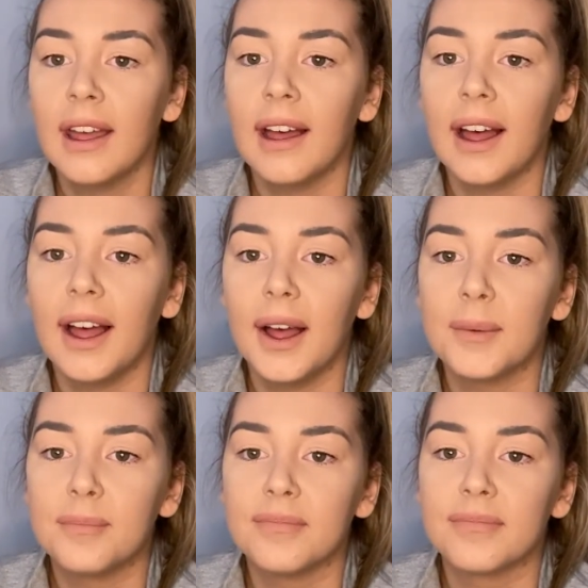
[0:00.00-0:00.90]

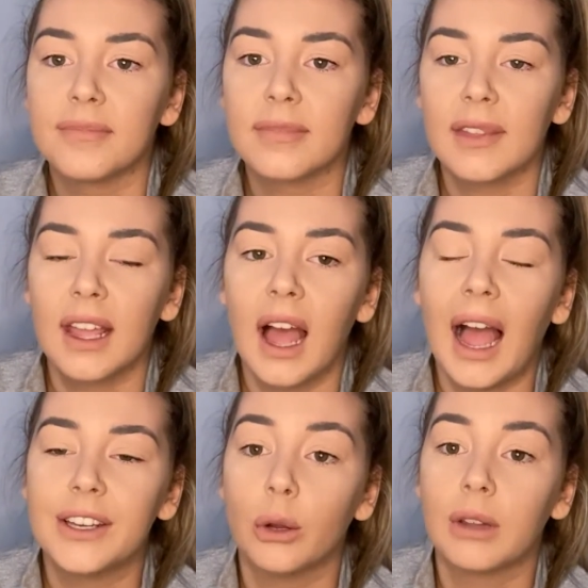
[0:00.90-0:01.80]
I
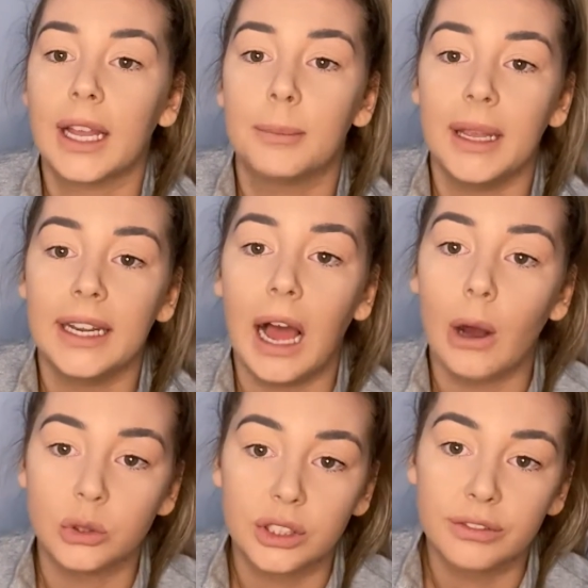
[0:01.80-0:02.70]
don't like being
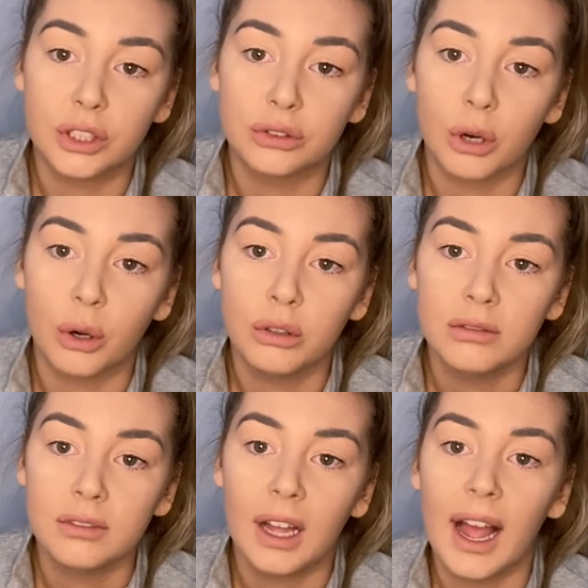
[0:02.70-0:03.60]
out of control.
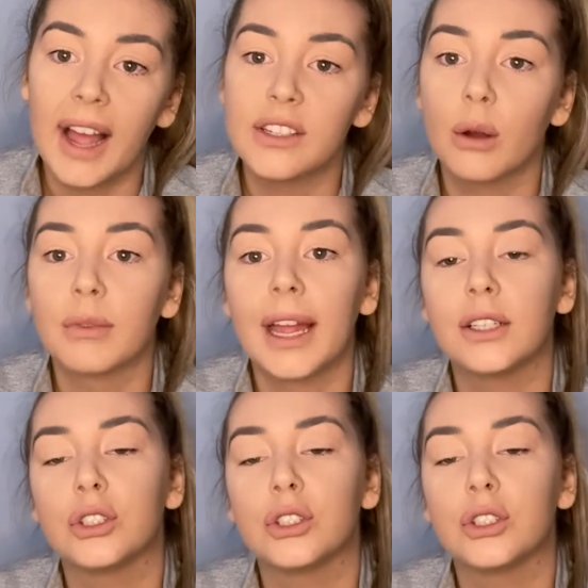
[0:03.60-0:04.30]
I don't